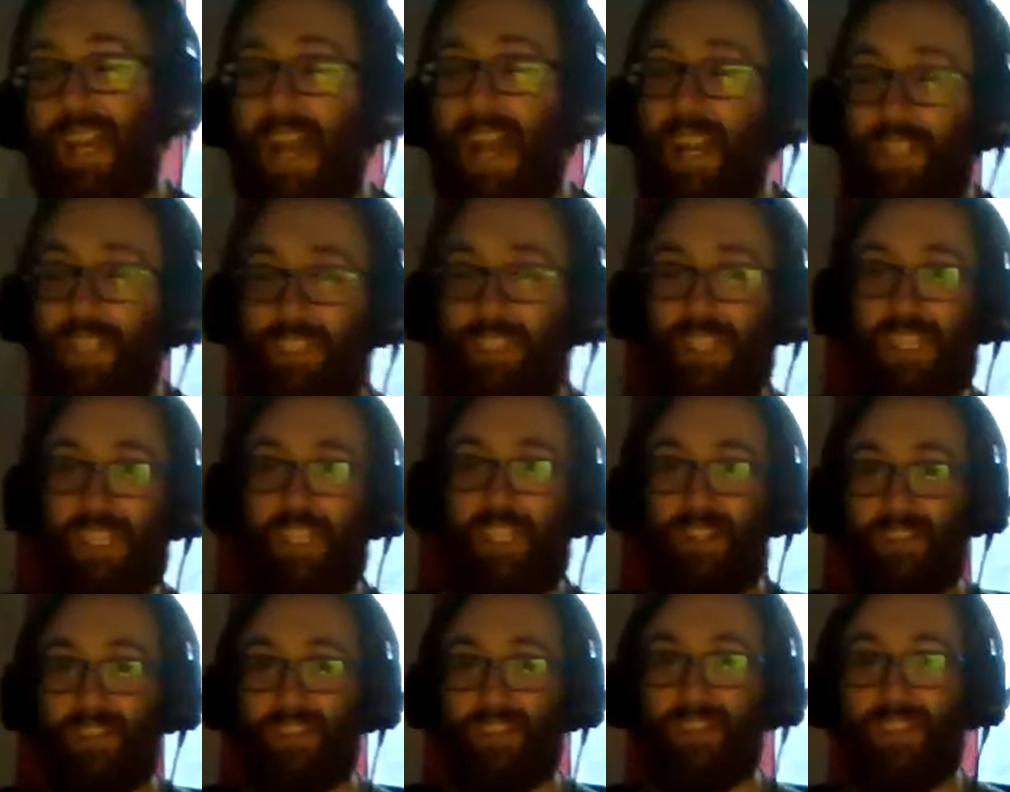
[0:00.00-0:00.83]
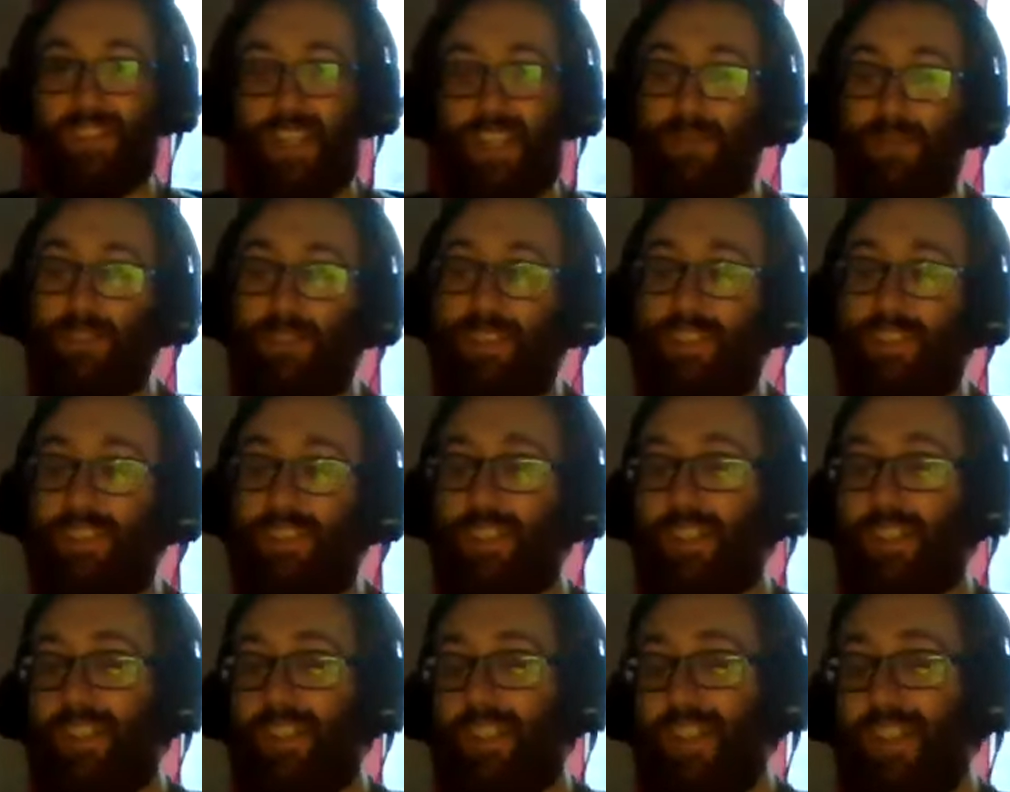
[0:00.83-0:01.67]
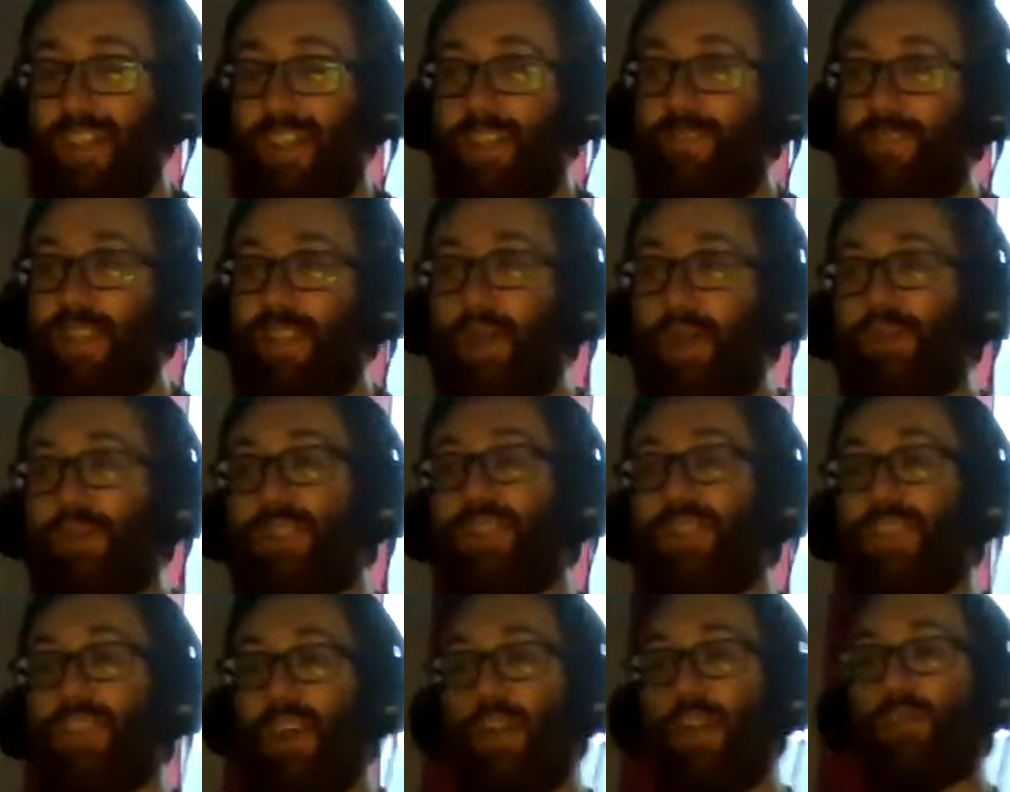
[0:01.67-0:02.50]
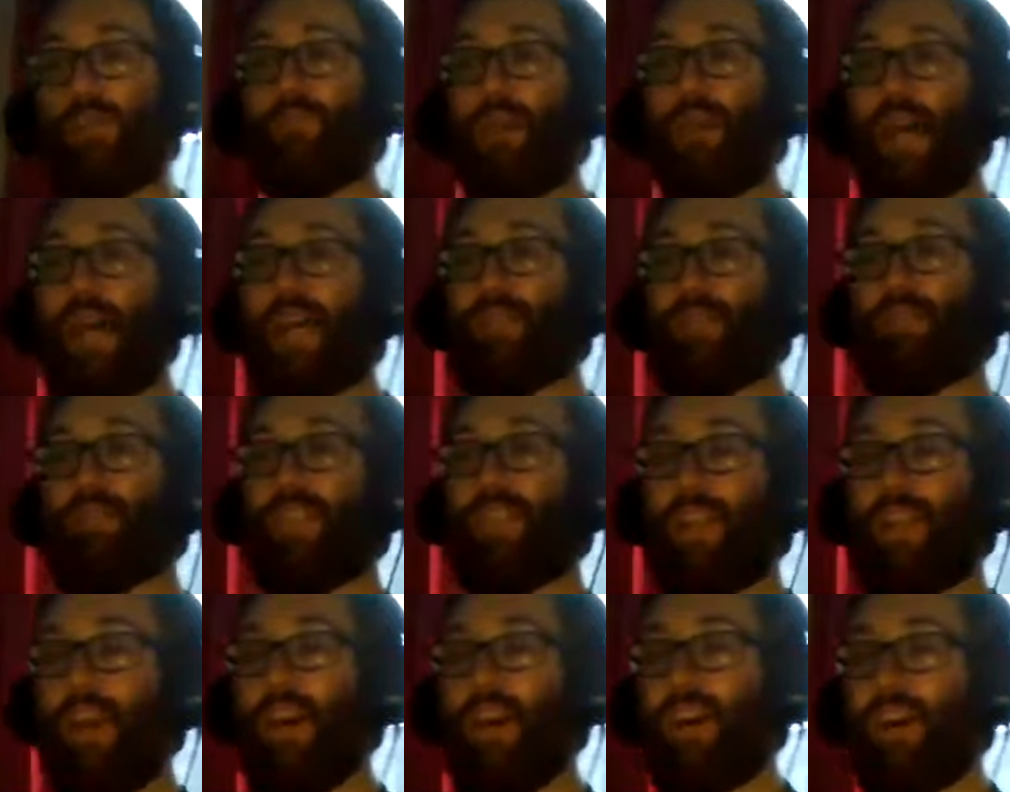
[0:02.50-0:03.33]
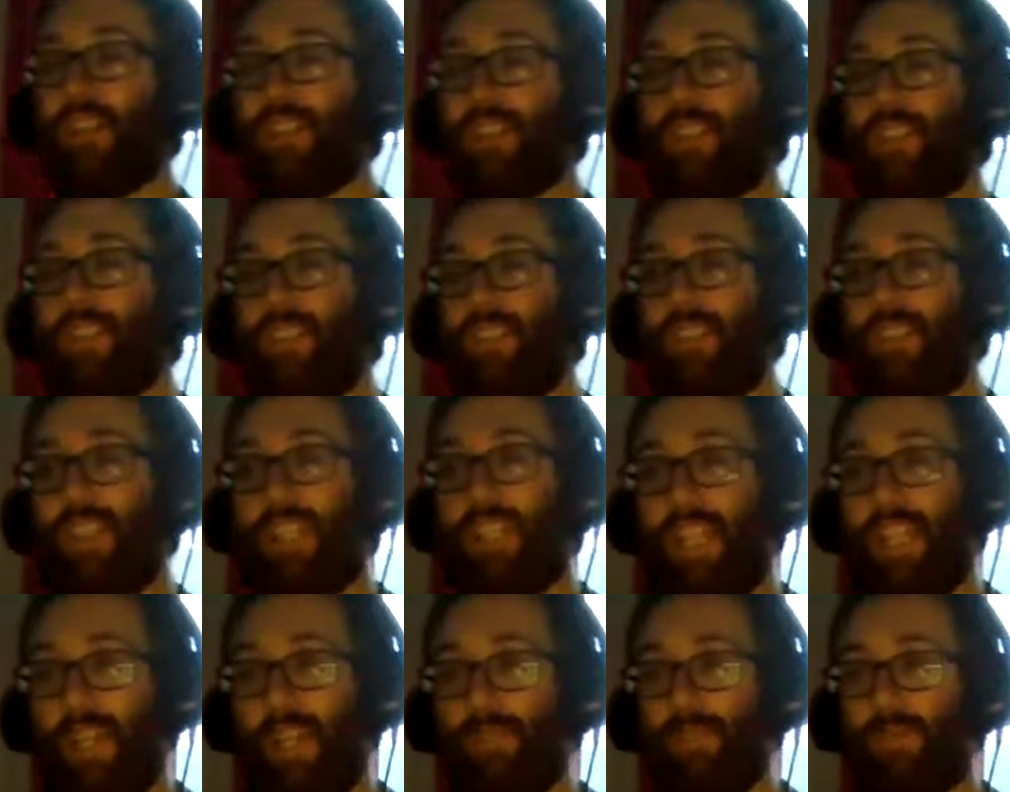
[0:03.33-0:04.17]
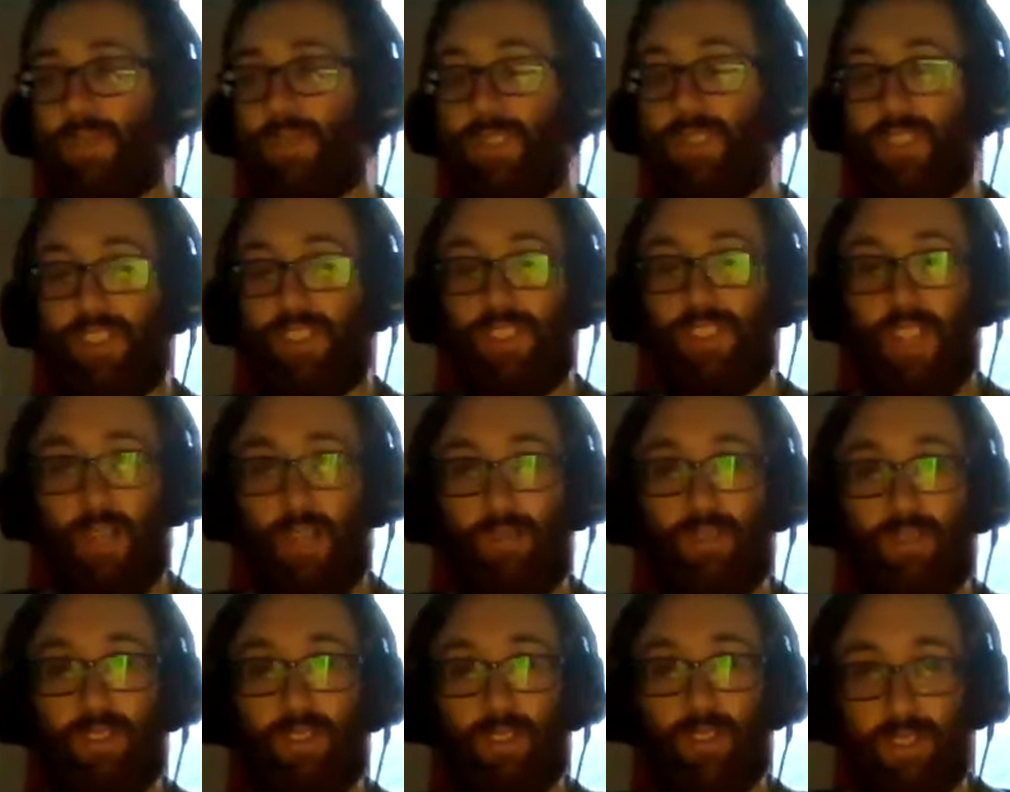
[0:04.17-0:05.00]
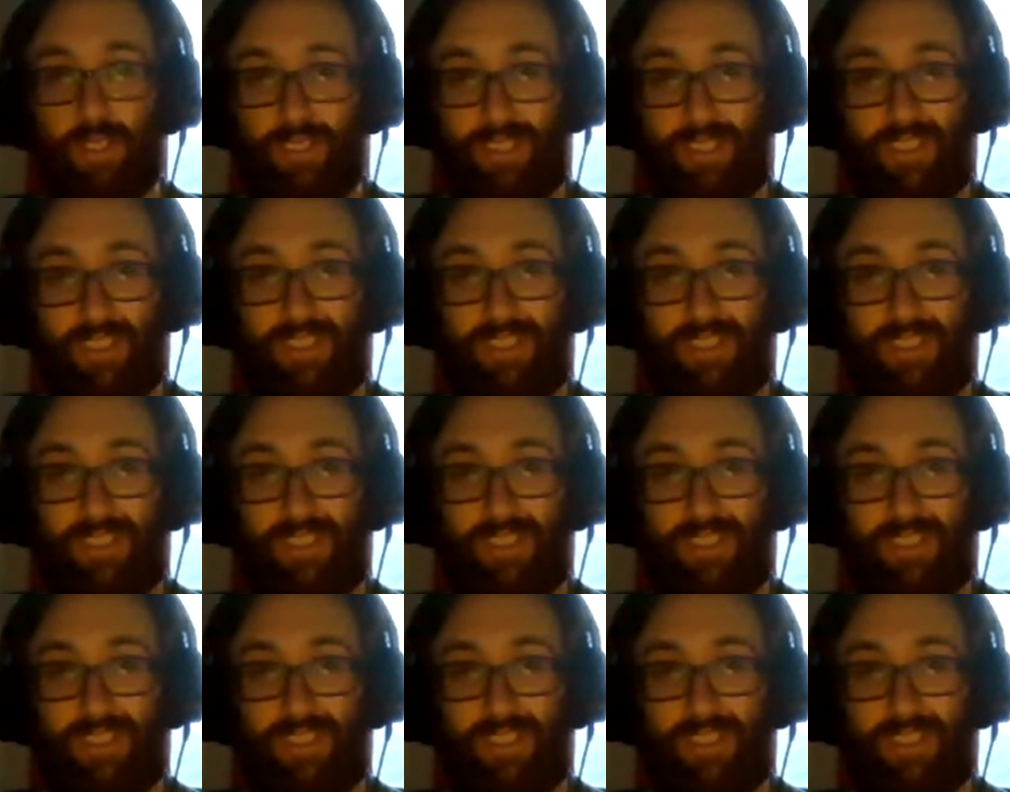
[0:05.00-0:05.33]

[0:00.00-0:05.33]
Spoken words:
Ashley Young, that was so bad because it was so good.